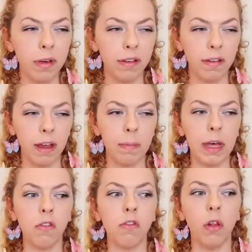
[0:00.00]
because it's like
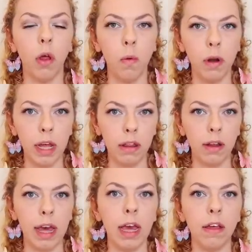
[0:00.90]
being slowly, the
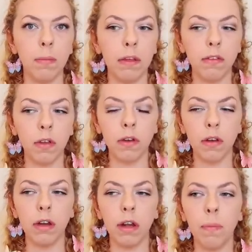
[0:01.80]
heat is being slowly
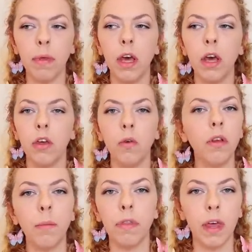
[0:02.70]
turned up. You're
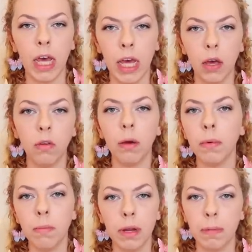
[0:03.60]
done with the heat. You're done
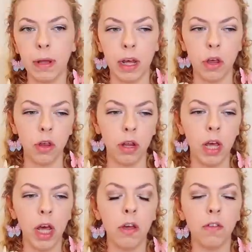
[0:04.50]
with the manipulation.
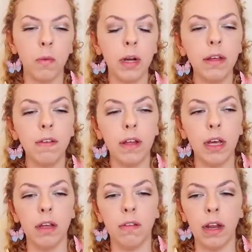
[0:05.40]
So what I see
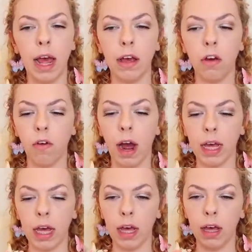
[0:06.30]
is an egg
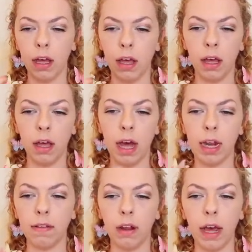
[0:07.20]
cracking and
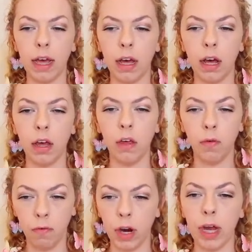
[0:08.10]
it's like, you're
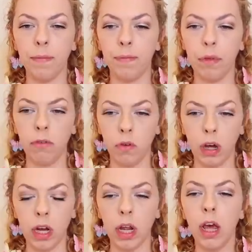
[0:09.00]
free. You're
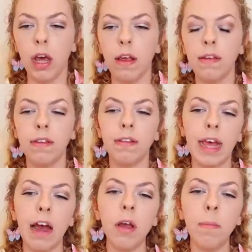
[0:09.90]
done. It's the
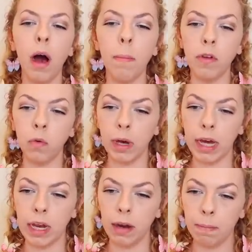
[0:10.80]
scary part
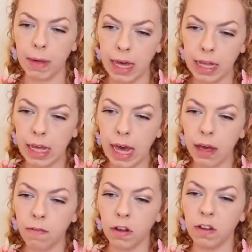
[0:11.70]
between being in the
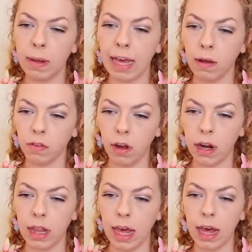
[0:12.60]
egg versus being outside
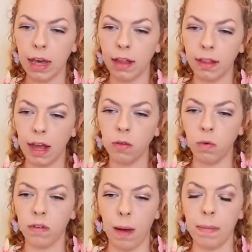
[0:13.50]
of the egg. That's
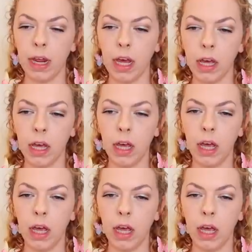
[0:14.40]
what's happening.